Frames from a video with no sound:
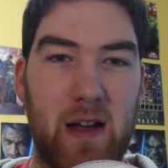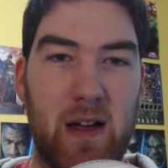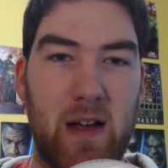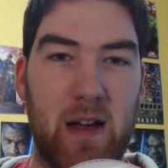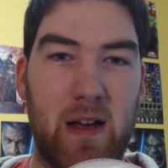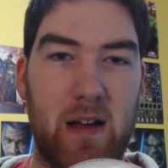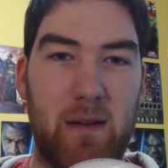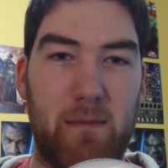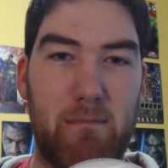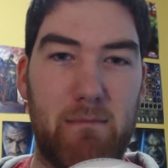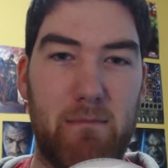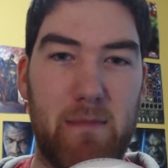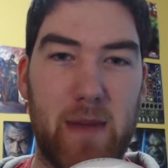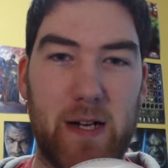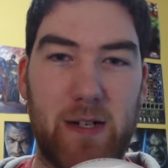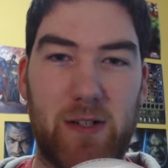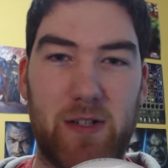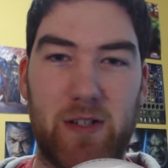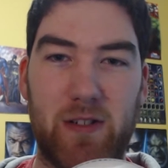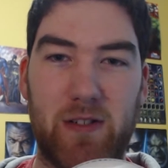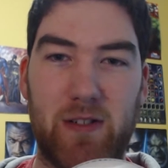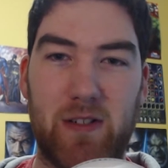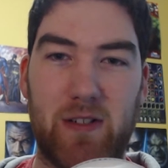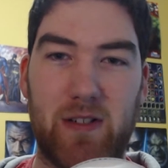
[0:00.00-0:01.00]

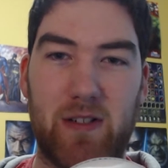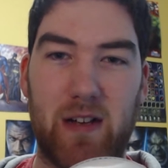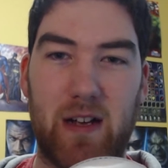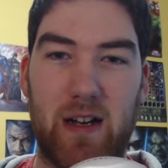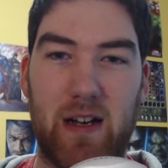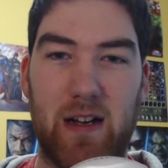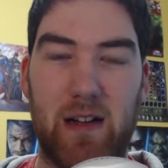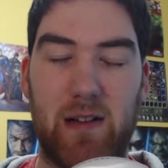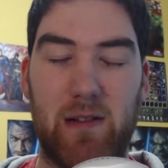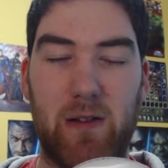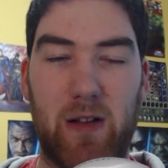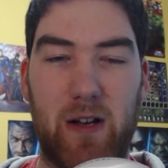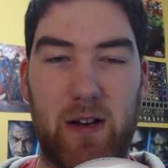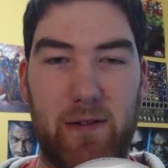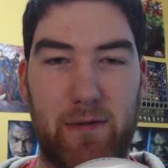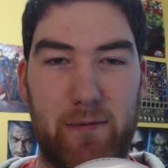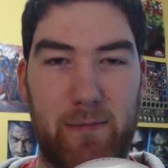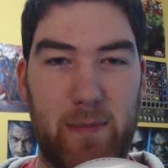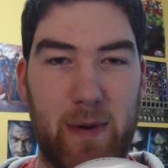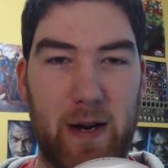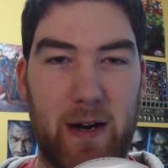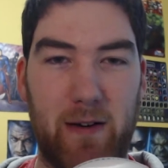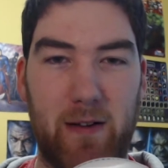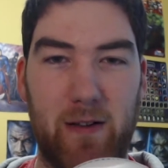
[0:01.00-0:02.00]
mentioned, a lot of
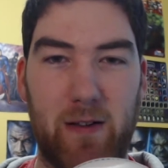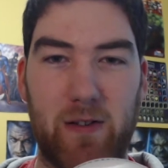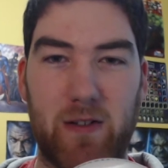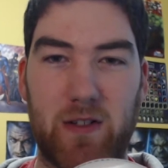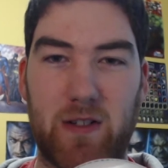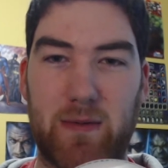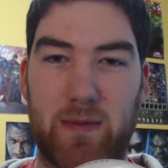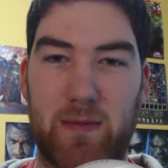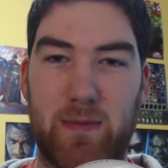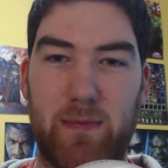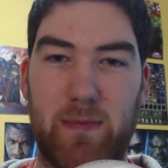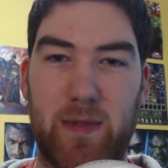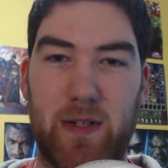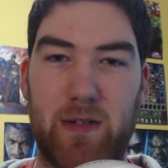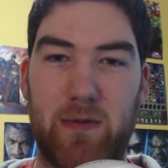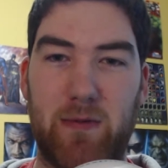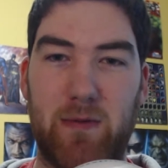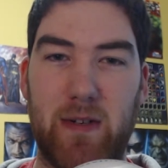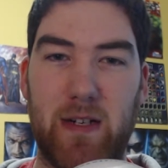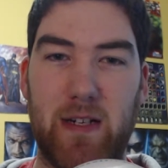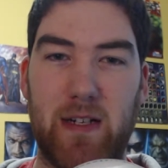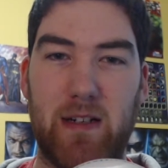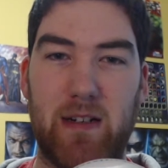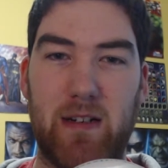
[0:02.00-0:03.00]
parallels
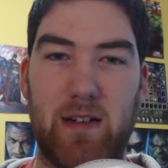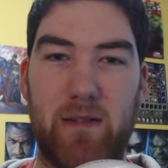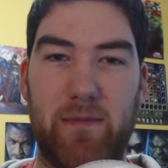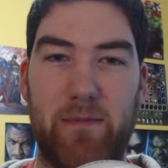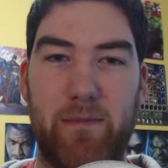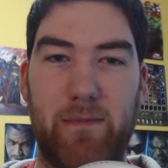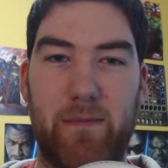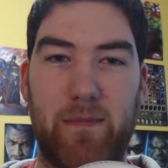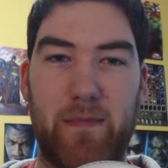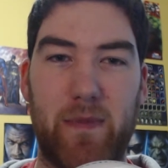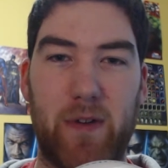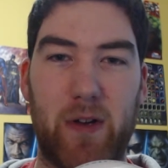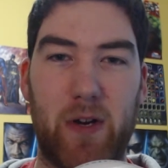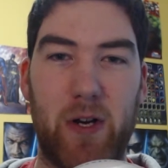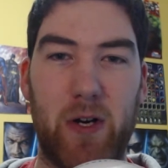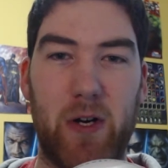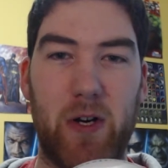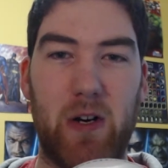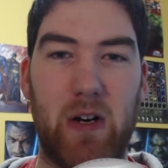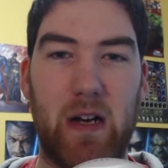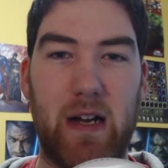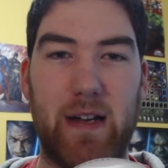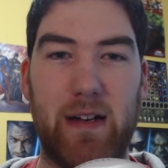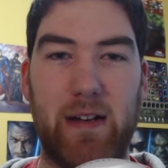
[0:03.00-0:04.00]
between
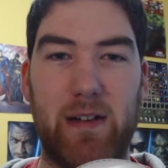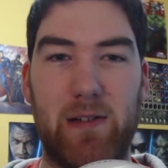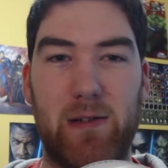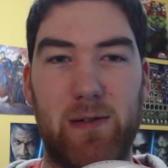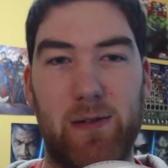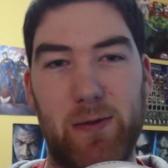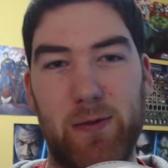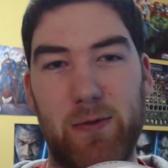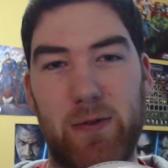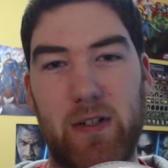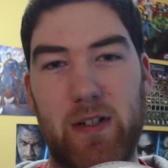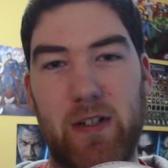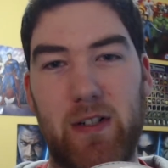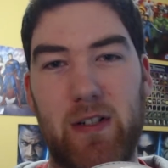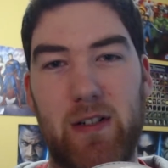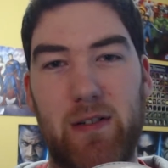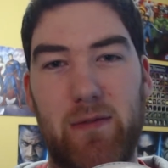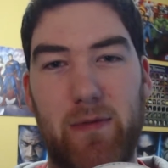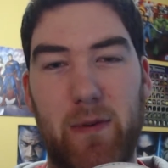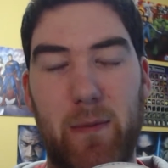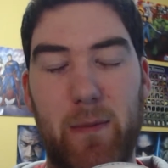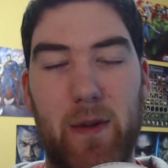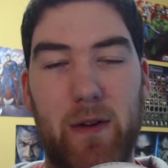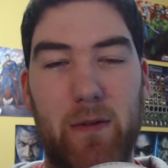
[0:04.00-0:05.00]
her and Luke
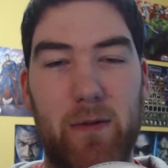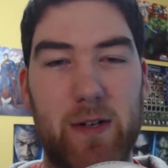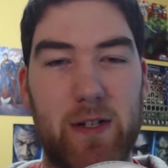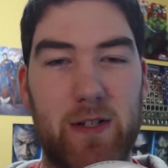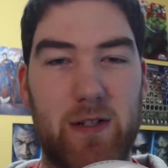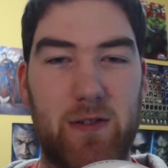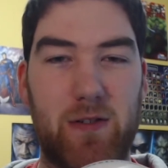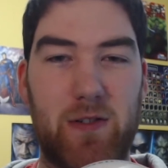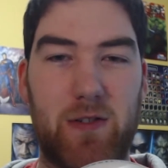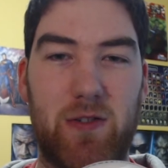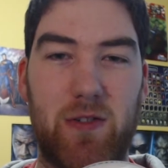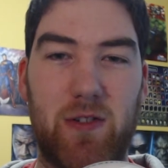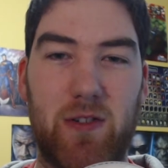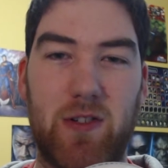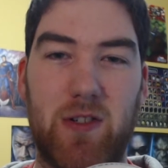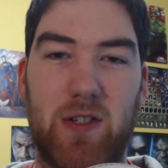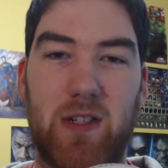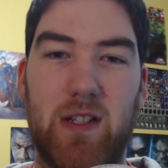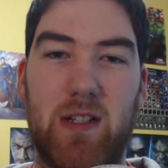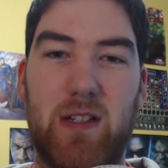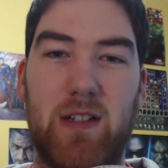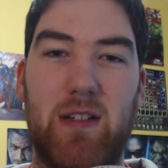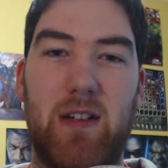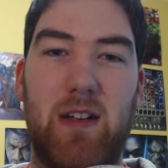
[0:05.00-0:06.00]
from the original
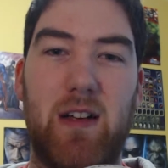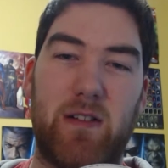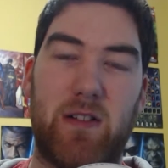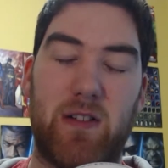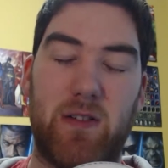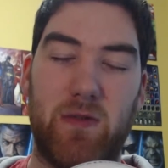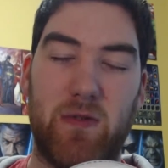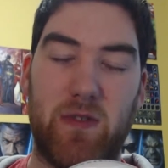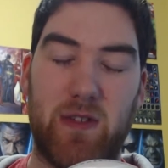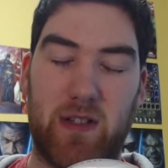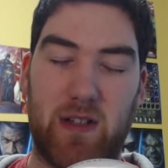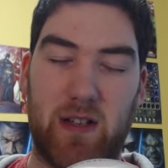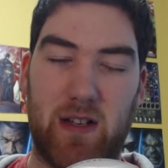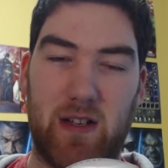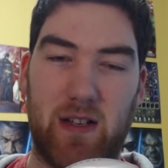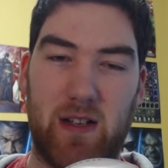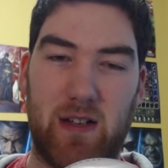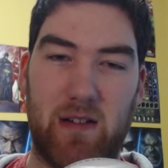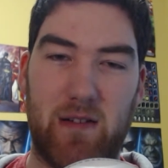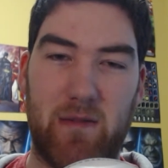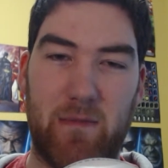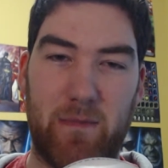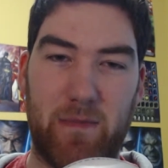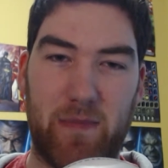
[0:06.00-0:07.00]
trilogy. She was a
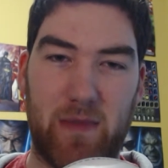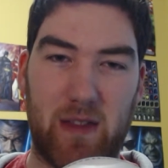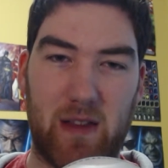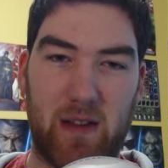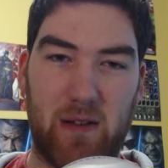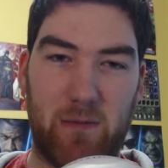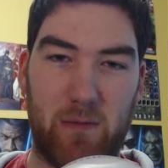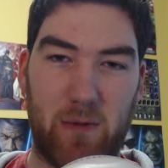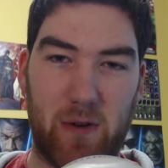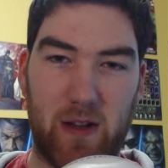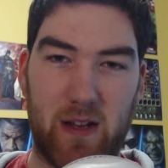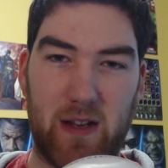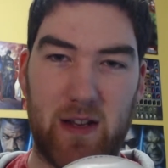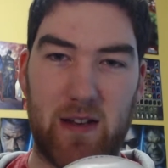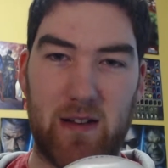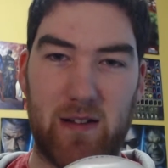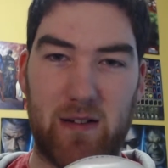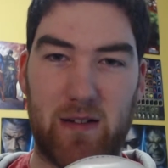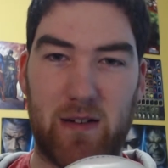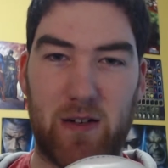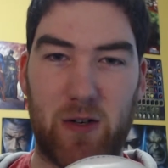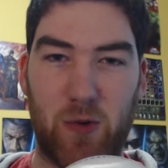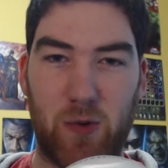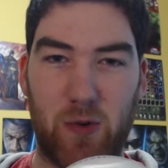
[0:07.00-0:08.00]
really
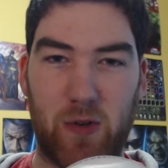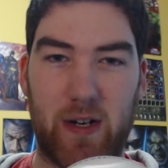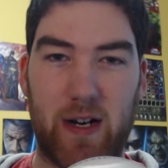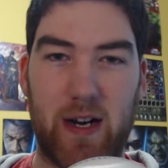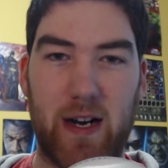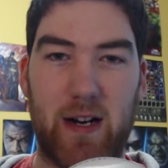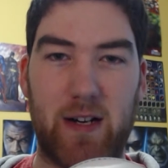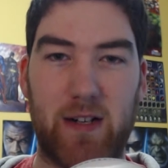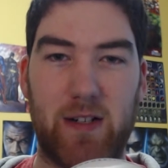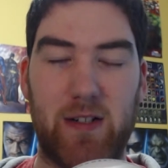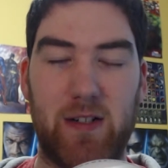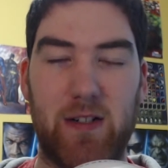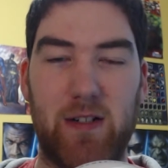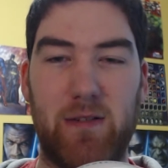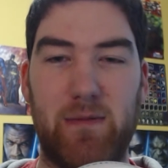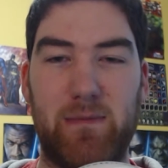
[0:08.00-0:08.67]
cool character,